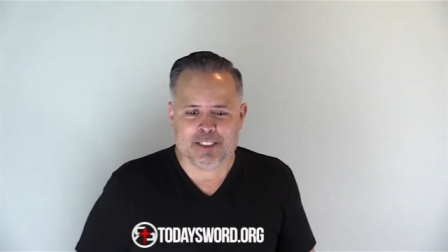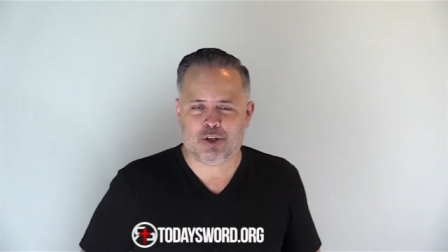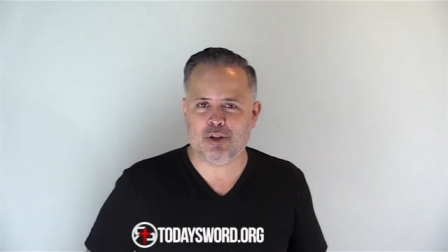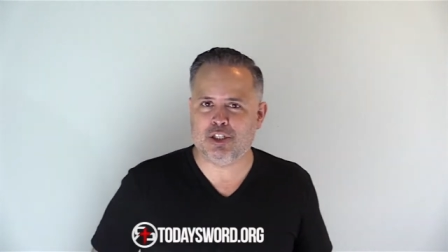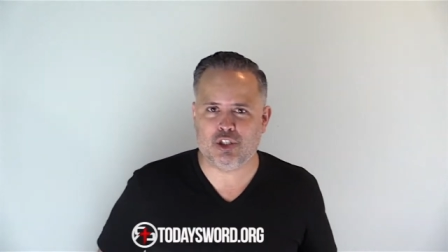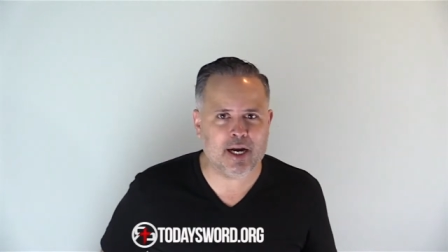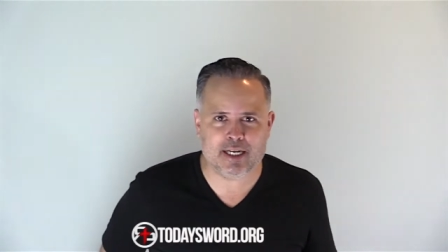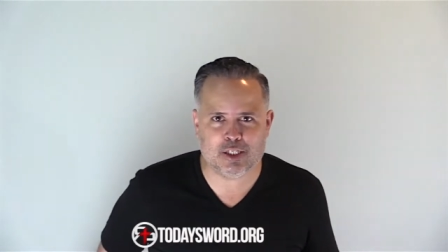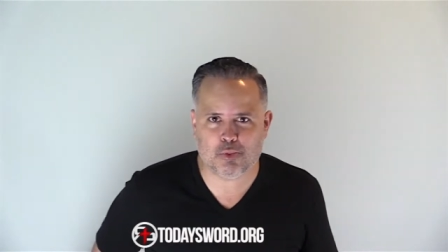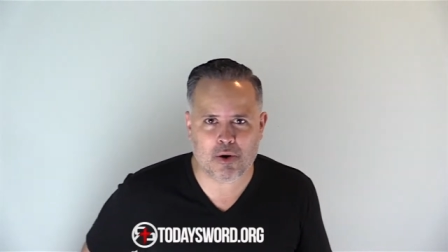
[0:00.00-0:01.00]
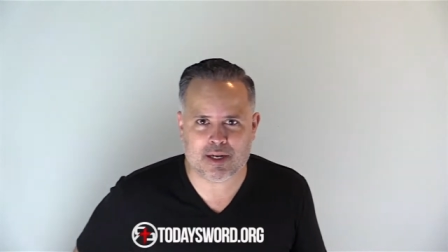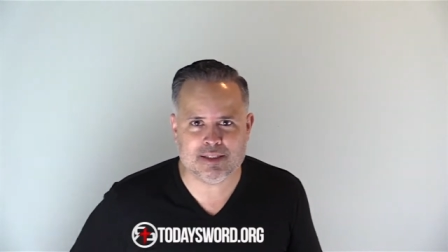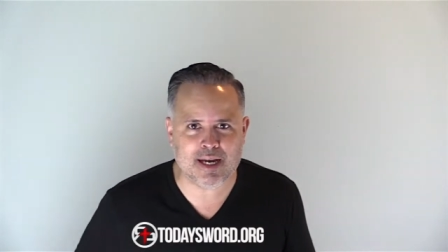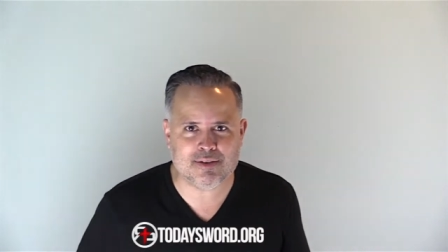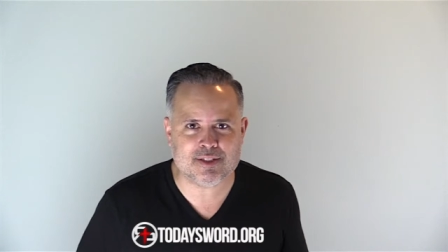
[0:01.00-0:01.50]
So the giant is walking
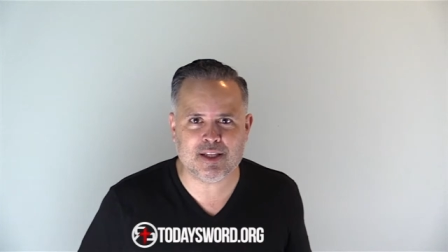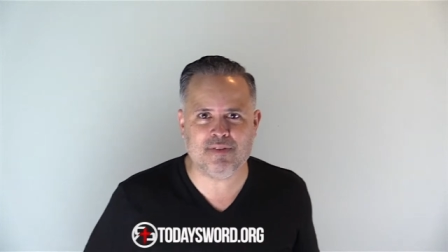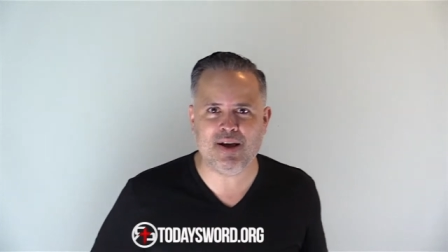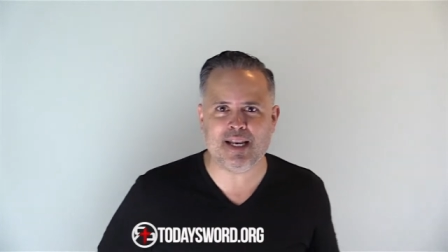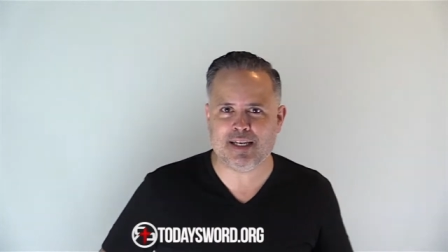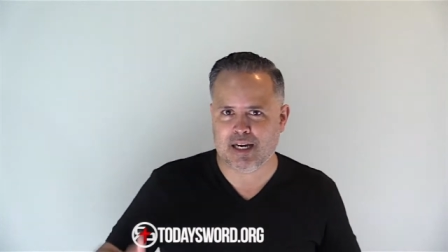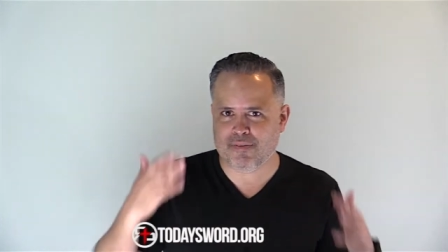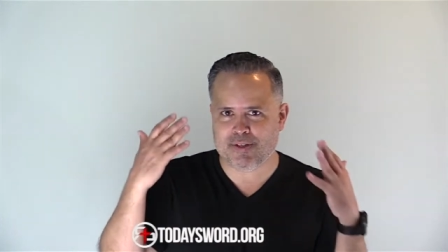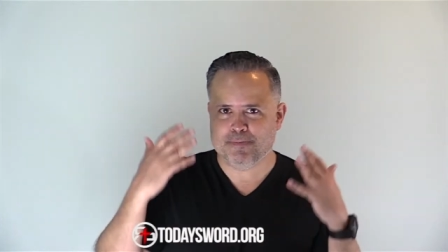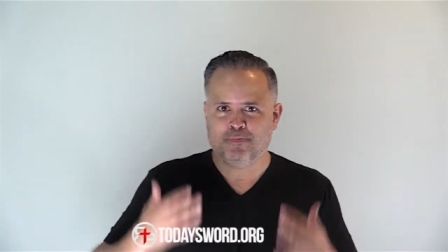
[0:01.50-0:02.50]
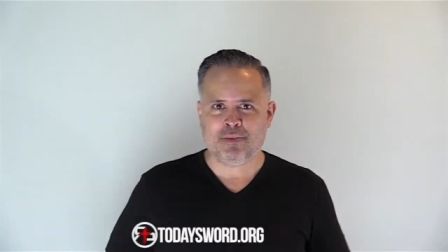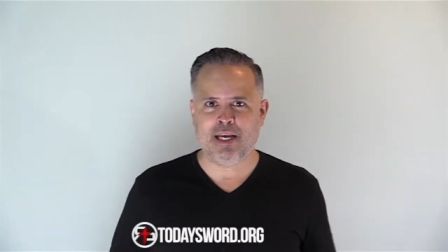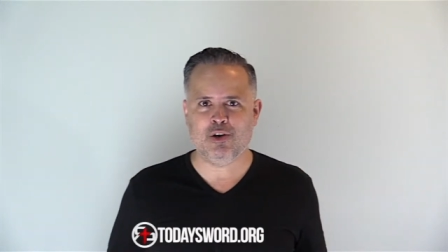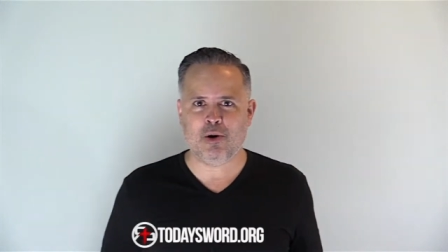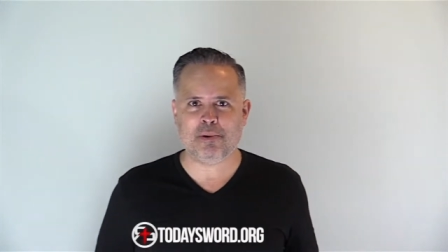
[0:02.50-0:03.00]
down into the valley covered
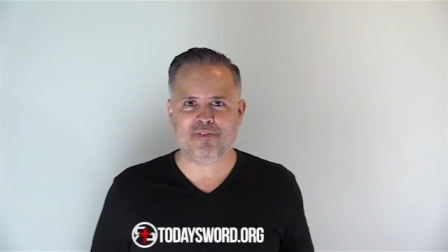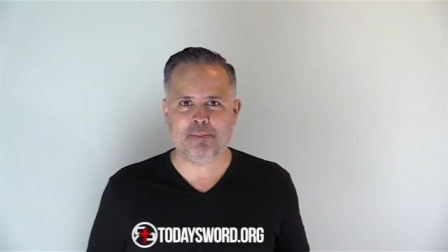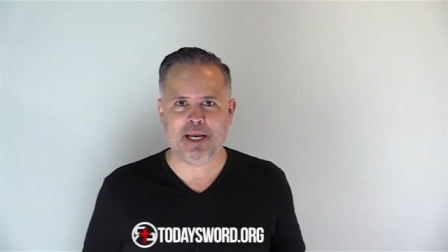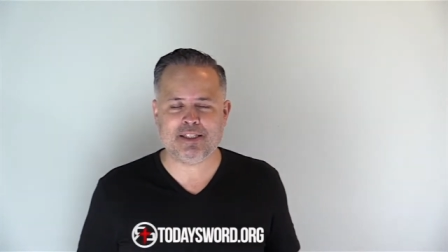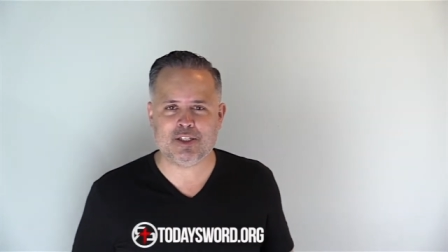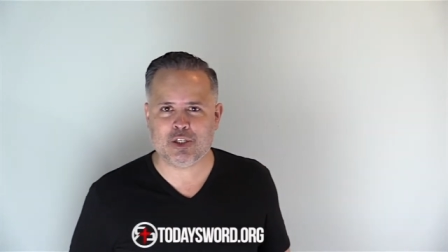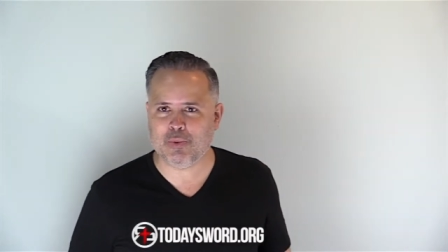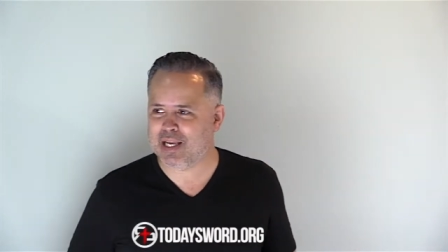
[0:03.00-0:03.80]
in armor from head to toe.